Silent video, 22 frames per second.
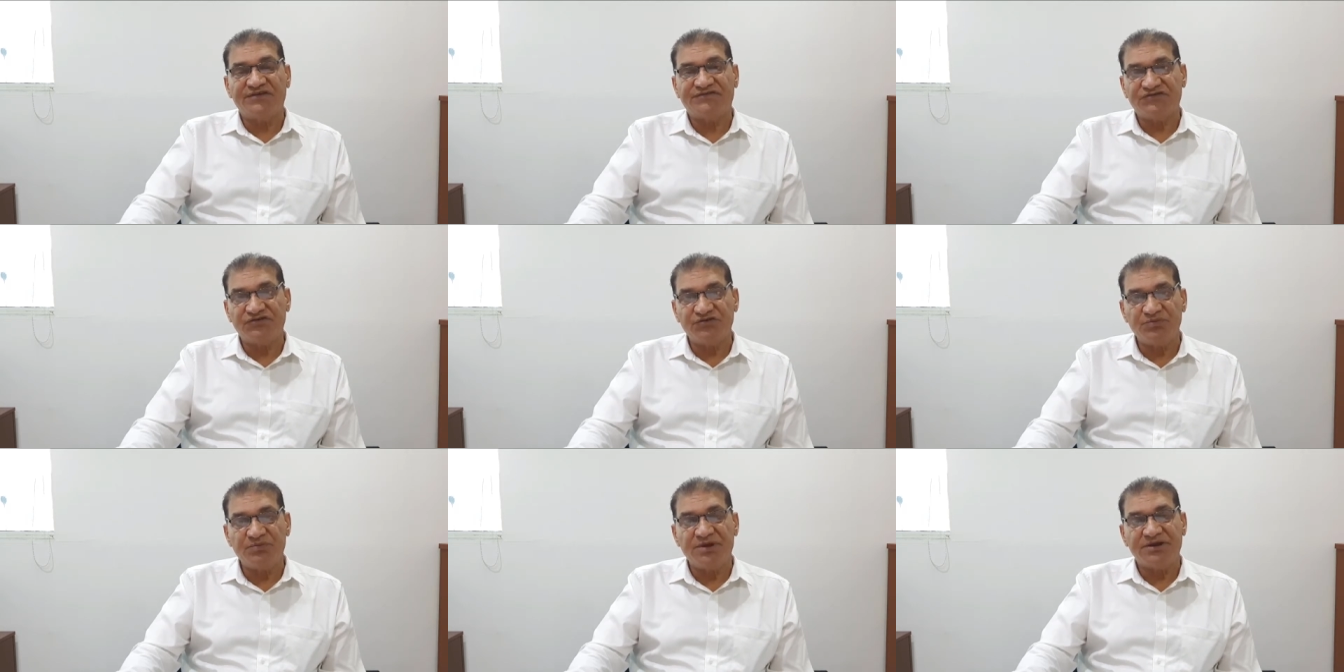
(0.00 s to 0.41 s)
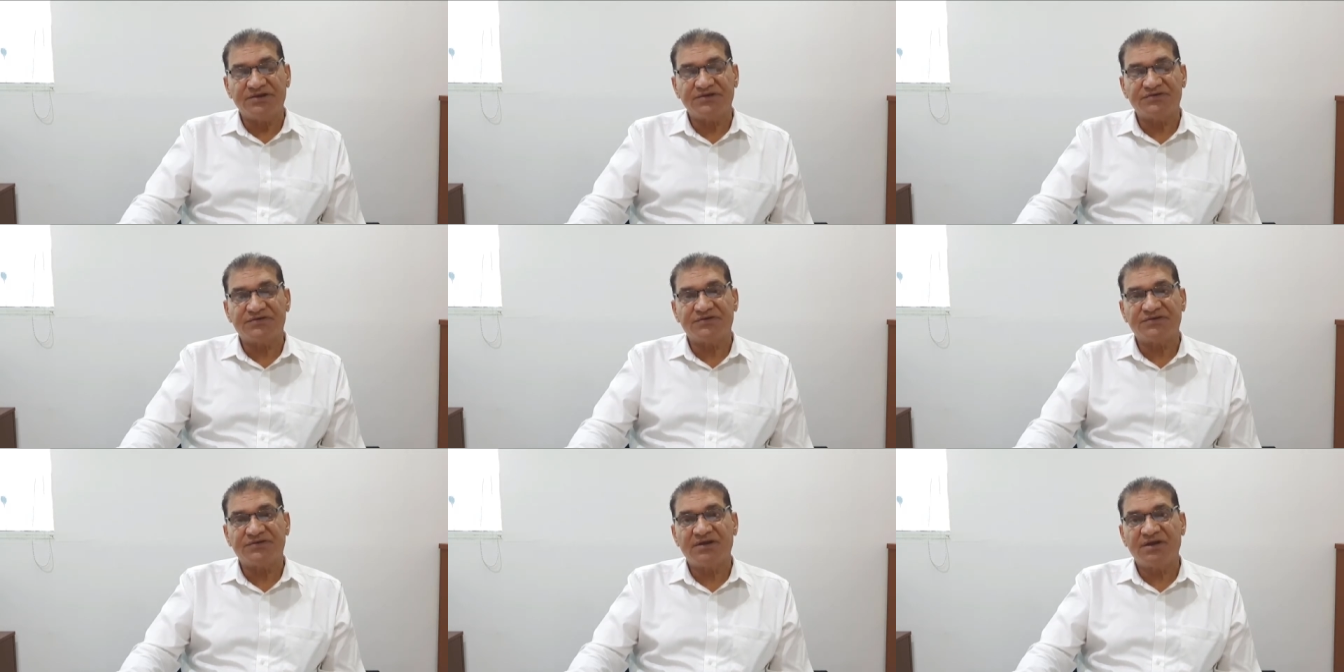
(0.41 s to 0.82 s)

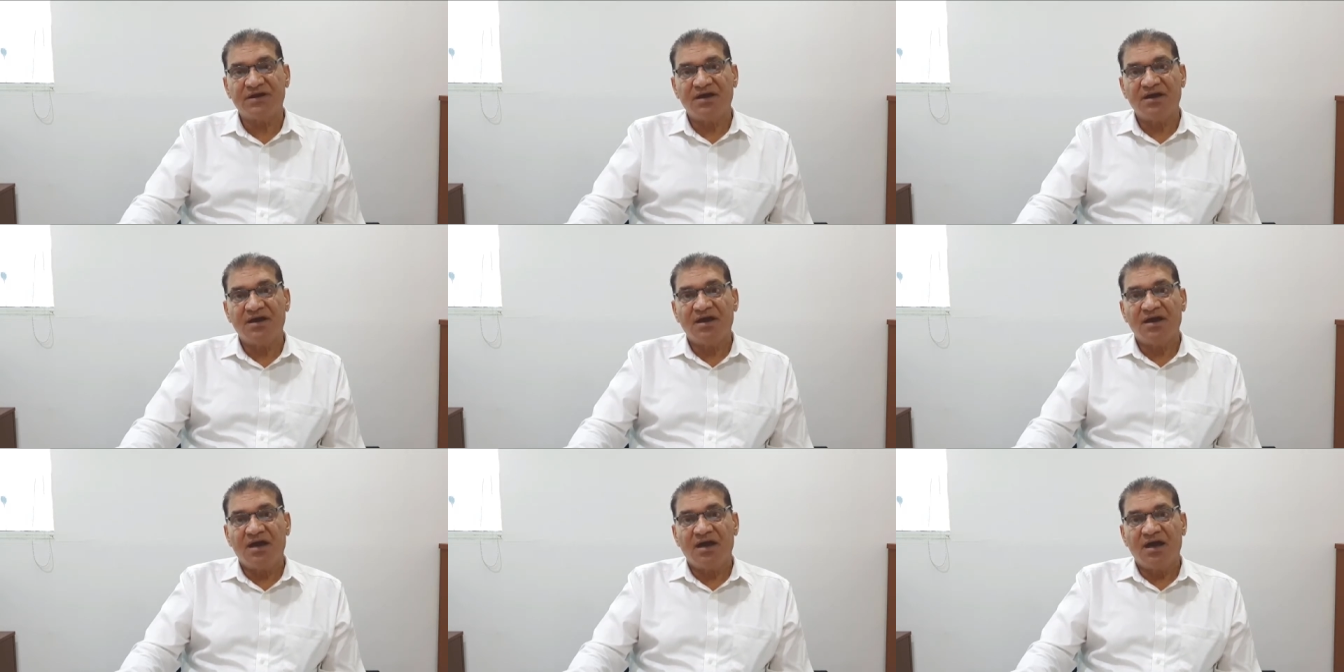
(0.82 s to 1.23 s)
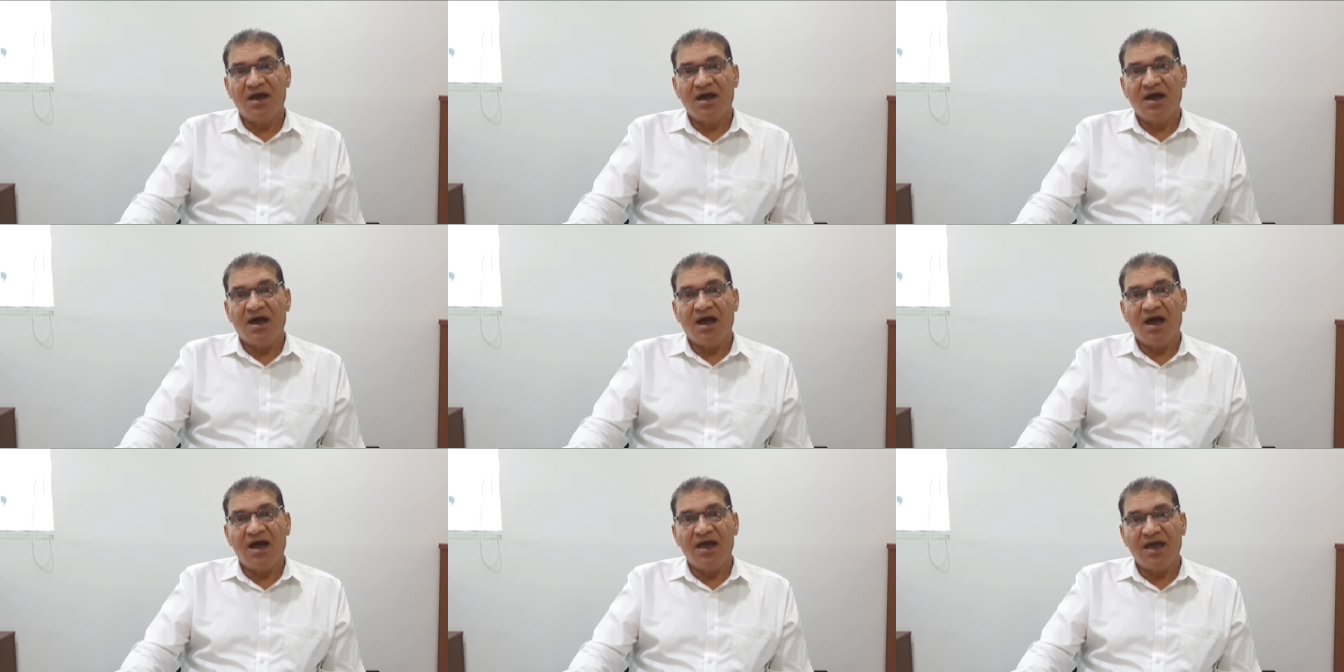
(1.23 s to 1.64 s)
achievement,
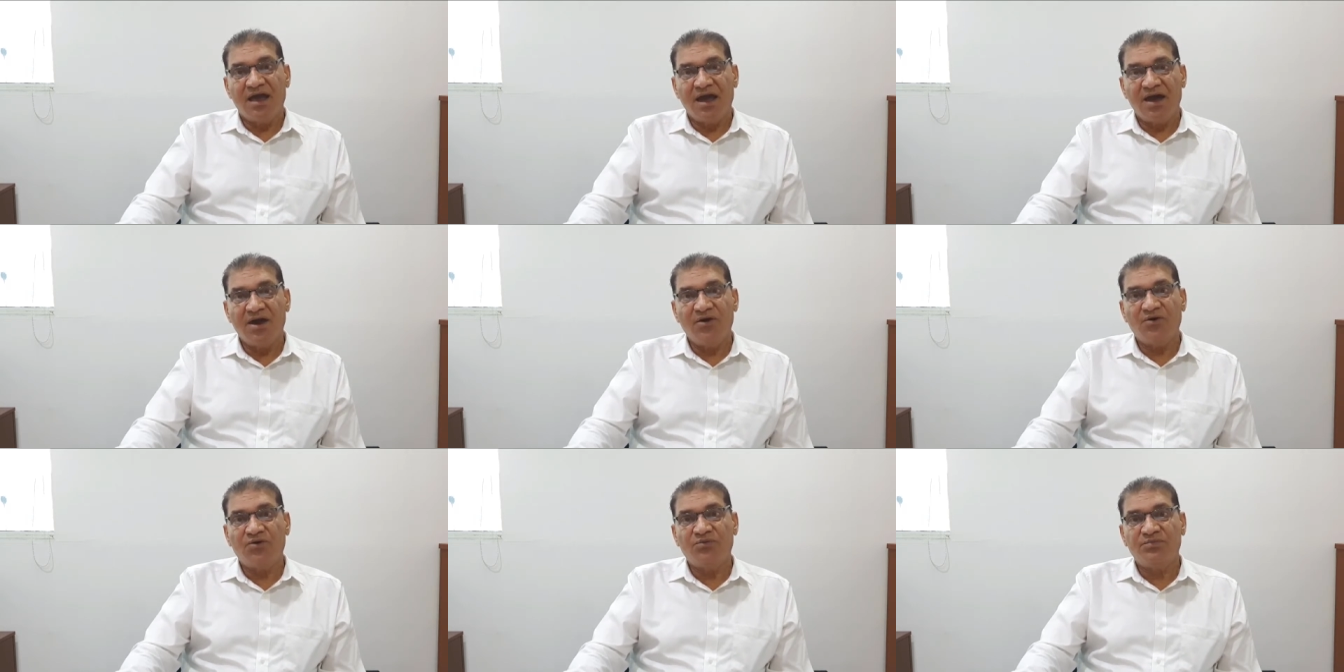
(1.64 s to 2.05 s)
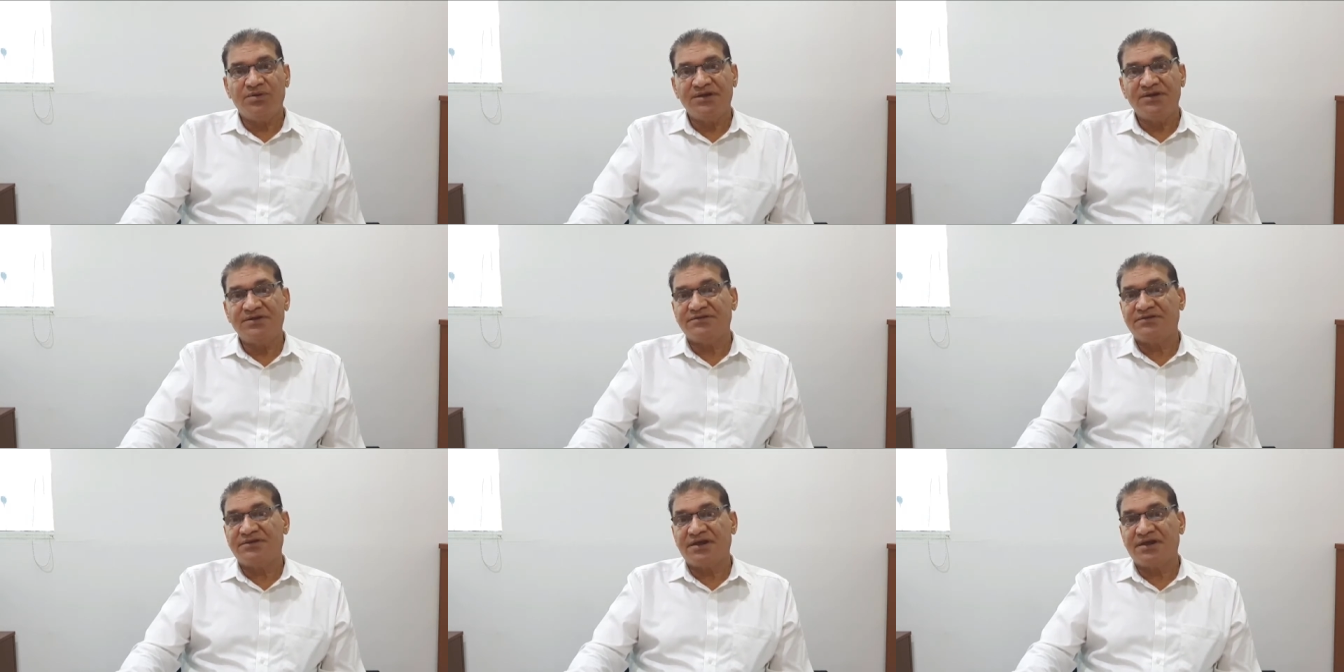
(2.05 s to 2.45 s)
I have been